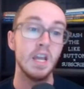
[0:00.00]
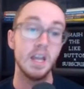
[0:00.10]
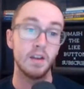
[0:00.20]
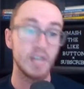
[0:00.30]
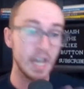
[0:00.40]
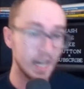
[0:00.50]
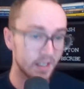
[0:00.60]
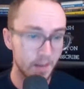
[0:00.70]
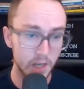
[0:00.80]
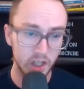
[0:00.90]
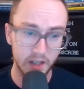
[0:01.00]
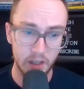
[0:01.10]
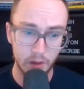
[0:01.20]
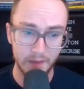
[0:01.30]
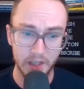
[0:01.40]
Now, again, as I mentioned, they
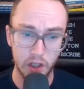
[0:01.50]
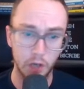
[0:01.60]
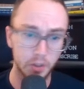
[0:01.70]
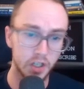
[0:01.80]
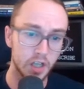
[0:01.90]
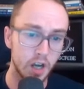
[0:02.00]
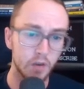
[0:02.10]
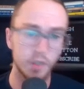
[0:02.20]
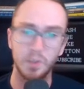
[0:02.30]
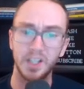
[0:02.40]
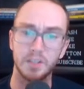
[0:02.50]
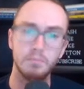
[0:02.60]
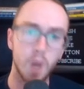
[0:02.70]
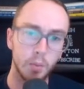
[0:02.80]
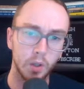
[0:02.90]
do have the Toast to Go as well as
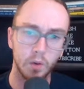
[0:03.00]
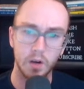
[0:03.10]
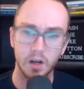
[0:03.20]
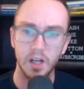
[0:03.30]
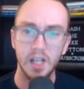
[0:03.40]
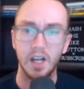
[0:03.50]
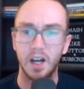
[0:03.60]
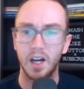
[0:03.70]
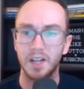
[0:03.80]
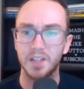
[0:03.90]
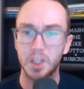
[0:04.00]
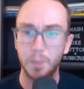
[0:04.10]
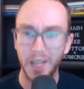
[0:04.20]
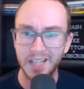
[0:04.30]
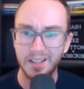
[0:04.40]
mobile order, uh, a
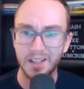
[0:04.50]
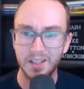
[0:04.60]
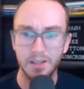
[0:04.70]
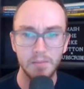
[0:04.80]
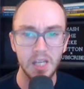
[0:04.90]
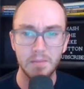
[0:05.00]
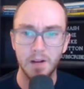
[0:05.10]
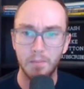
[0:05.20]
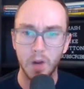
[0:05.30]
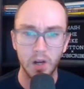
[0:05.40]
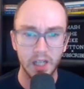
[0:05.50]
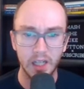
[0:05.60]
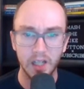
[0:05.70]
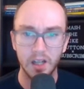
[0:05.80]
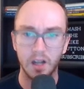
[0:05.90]
display system, email
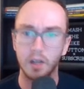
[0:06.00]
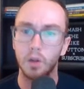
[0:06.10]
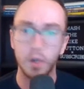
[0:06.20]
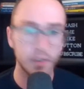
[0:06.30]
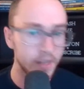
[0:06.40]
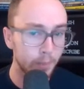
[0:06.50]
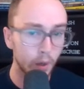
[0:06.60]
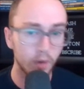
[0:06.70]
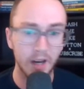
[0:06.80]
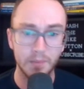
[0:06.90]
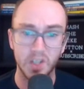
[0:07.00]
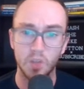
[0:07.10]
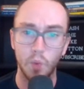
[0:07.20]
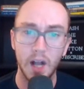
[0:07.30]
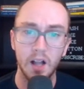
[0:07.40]
marketing, uh, loyalty programs,
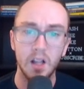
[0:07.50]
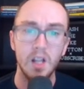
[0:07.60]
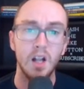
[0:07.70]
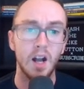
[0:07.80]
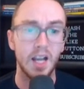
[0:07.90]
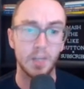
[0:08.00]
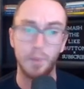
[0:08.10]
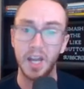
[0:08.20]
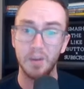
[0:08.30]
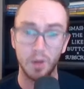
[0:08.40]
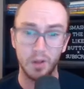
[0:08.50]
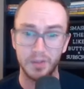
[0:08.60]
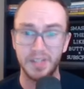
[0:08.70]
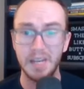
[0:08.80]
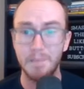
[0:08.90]
as well uh, as payroll
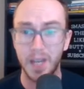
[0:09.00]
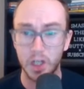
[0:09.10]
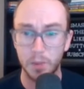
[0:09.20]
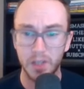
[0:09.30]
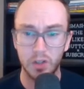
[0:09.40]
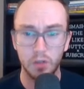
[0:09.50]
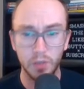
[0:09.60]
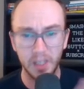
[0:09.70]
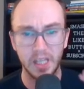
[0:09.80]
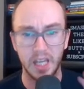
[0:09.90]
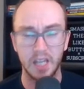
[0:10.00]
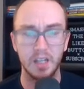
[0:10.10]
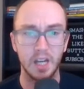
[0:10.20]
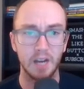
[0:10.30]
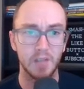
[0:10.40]
and team management. So you really can
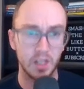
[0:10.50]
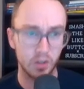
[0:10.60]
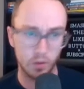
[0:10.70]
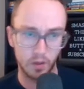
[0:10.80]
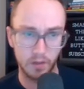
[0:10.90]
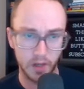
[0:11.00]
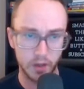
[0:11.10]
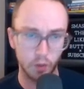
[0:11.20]
get everything sort of under